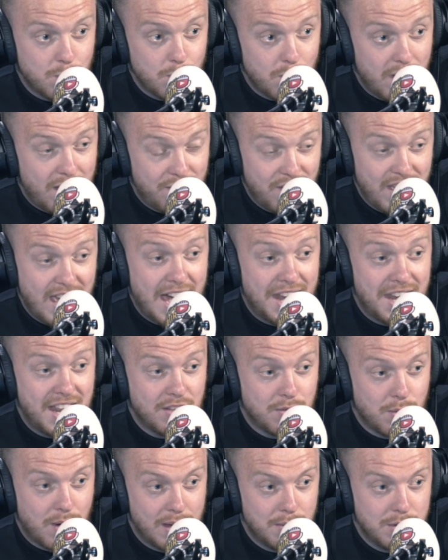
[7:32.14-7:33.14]
If he had
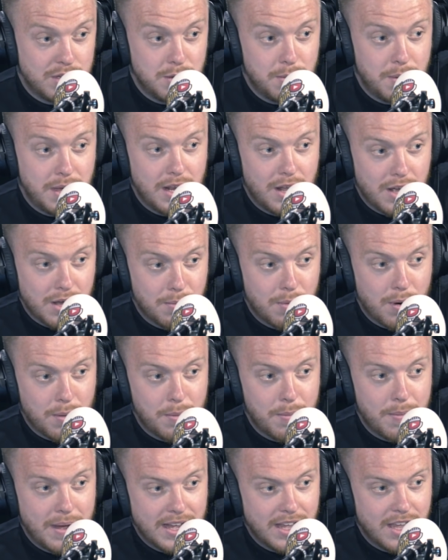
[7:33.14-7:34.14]
his way, would you be like a
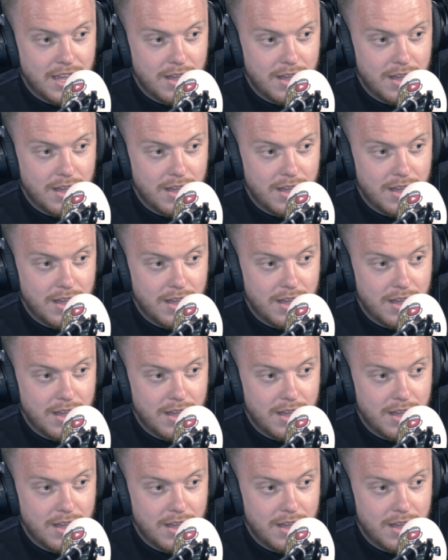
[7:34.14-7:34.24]
proper Mancunian?